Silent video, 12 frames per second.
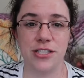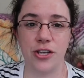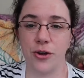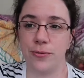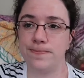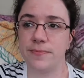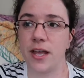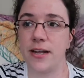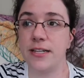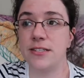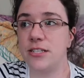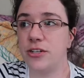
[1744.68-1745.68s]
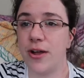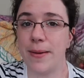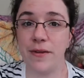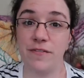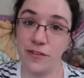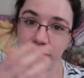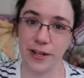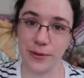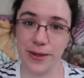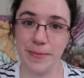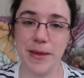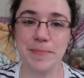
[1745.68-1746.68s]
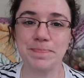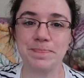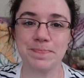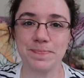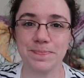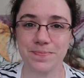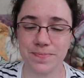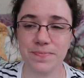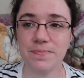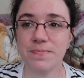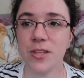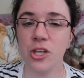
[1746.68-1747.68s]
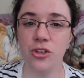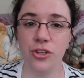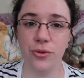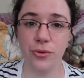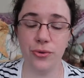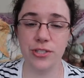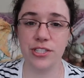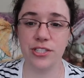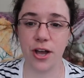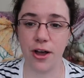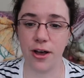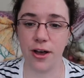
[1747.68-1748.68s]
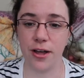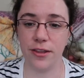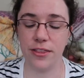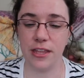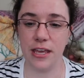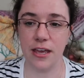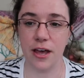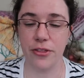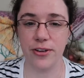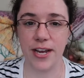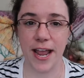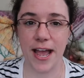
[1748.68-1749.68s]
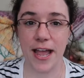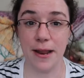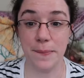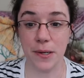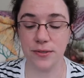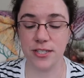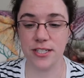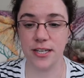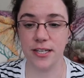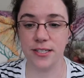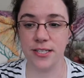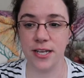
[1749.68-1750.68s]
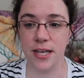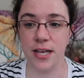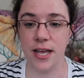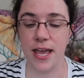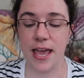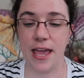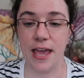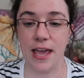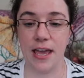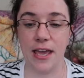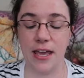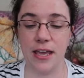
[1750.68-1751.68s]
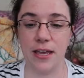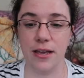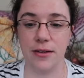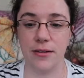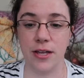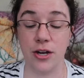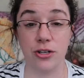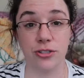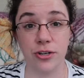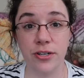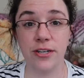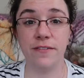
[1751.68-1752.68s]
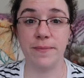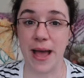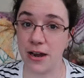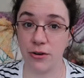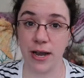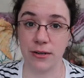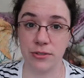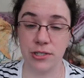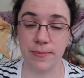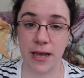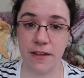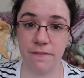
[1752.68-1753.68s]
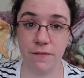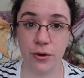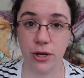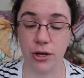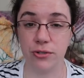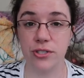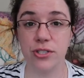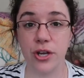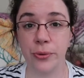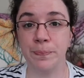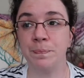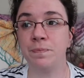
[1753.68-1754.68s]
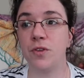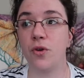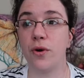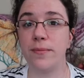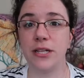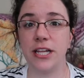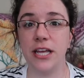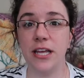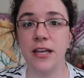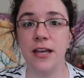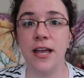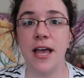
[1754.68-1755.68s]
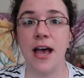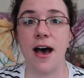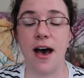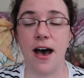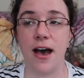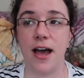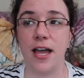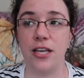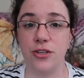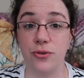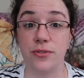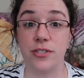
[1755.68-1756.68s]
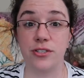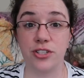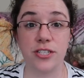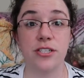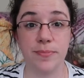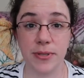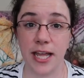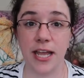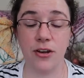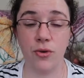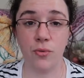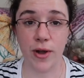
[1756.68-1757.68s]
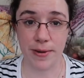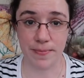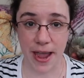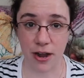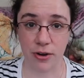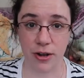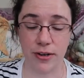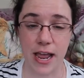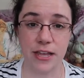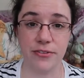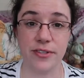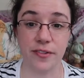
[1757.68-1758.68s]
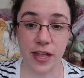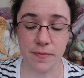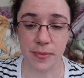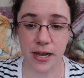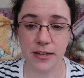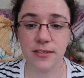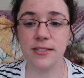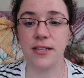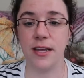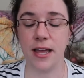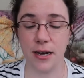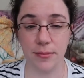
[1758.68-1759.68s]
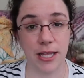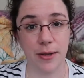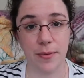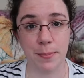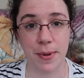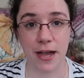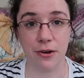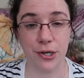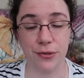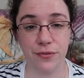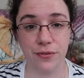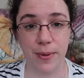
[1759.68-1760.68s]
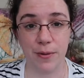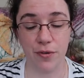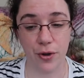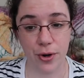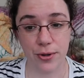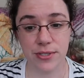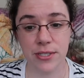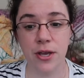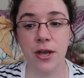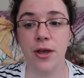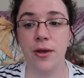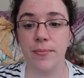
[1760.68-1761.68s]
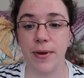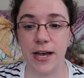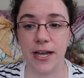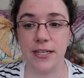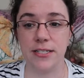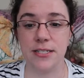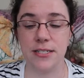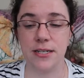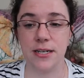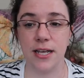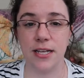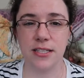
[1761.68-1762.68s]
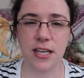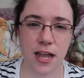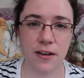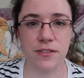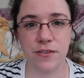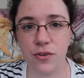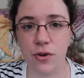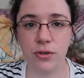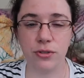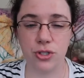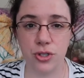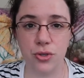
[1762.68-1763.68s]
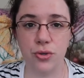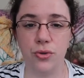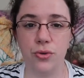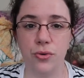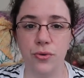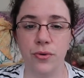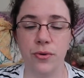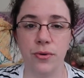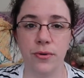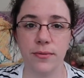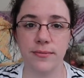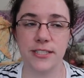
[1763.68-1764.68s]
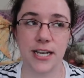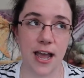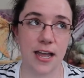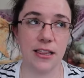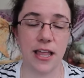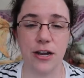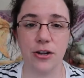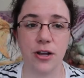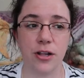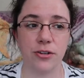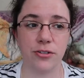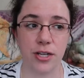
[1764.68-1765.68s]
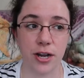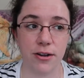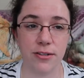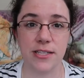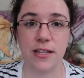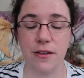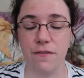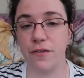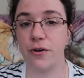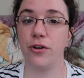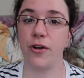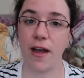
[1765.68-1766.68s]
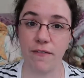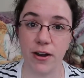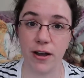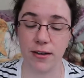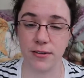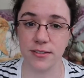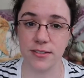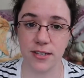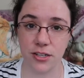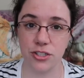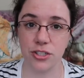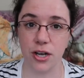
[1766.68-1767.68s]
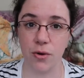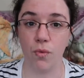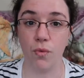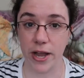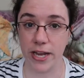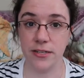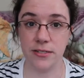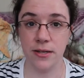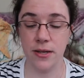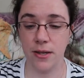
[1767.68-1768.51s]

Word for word: So on Instagram, if you're following me, you saw the other day I had posted an alternative background to my photos. So normally I use just a plain white background. I use a light box and a plain white background for my photos, but it's kind of difficult to dye lighter colored yarns and then photograph it on such a white